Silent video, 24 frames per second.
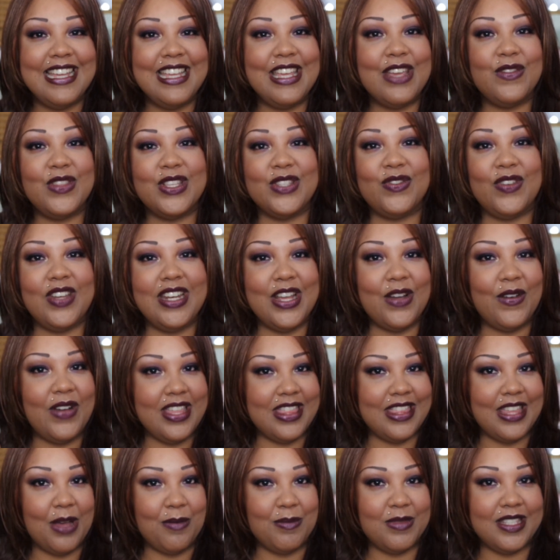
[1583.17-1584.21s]
Give this video a
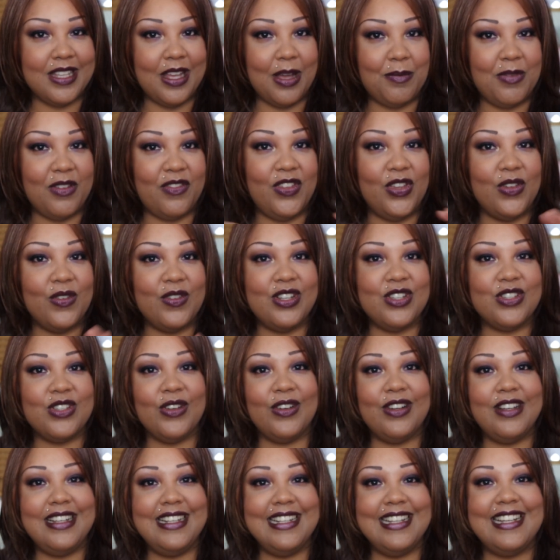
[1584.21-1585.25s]
thumbs up if you
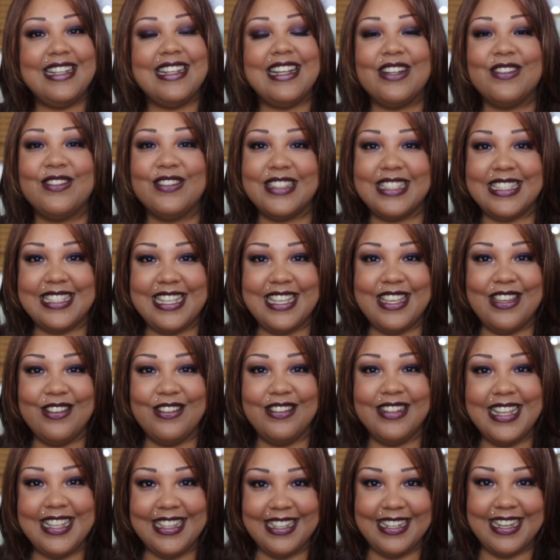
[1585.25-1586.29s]
enjoyed, and I will see
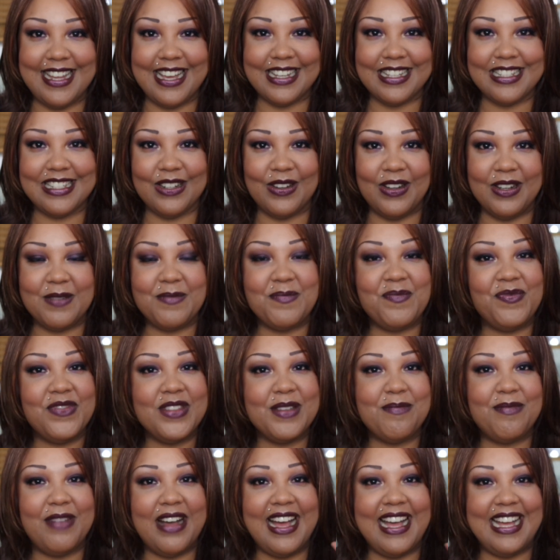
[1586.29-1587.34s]
you in the next one.
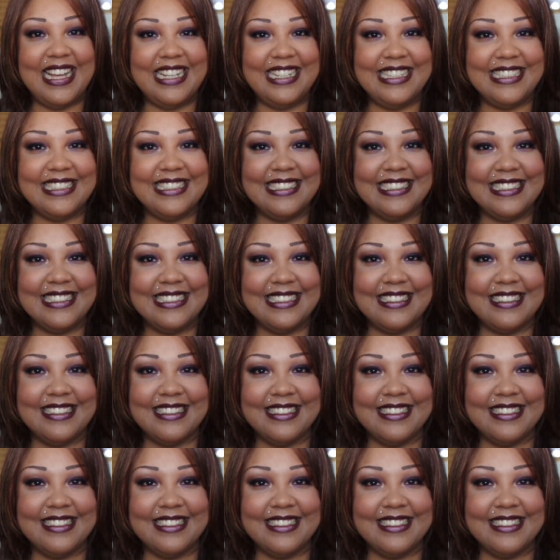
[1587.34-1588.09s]
Bye!